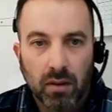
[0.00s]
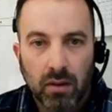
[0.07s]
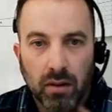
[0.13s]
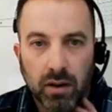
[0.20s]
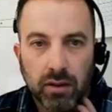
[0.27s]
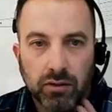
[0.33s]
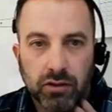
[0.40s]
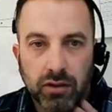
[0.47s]
All
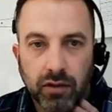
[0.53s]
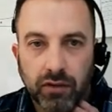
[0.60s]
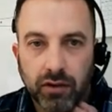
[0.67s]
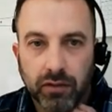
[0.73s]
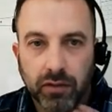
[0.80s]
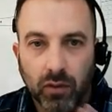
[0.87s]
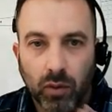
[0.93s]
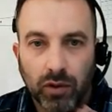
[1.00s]
right. If
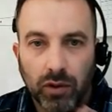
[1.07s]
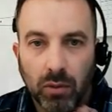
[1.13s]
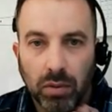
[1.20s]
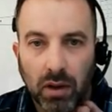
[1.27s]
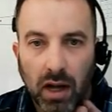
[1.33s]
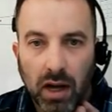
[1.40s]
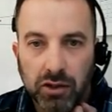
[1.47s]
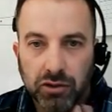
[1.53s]
the window
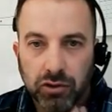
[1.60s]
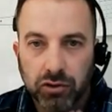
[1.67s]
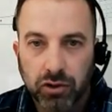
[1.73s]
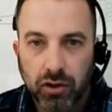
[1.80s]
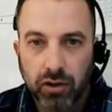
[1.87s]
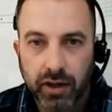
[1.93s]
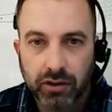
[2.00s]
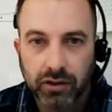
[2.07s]
blocks your
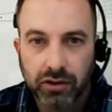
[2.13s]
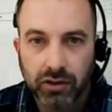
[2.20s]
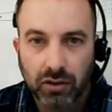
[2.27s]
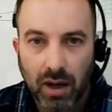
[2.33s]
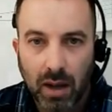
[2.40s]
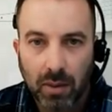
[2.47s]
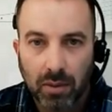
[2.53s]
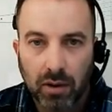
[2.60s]
drawing, just
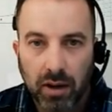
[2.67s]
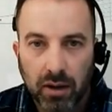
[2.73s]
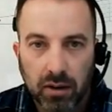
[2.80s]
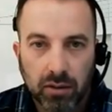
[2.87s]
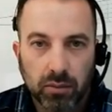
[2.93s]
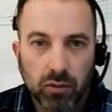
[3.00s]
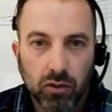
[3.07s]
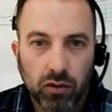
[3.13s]
grab it right
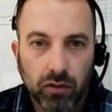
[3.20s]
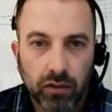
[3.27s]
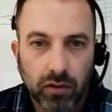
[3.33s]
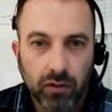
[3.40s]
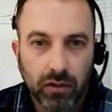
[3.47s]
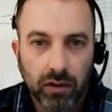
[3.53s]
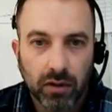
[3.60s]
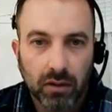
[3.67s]
here and move it
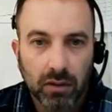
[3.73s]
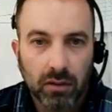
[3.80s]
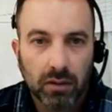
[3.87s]
over.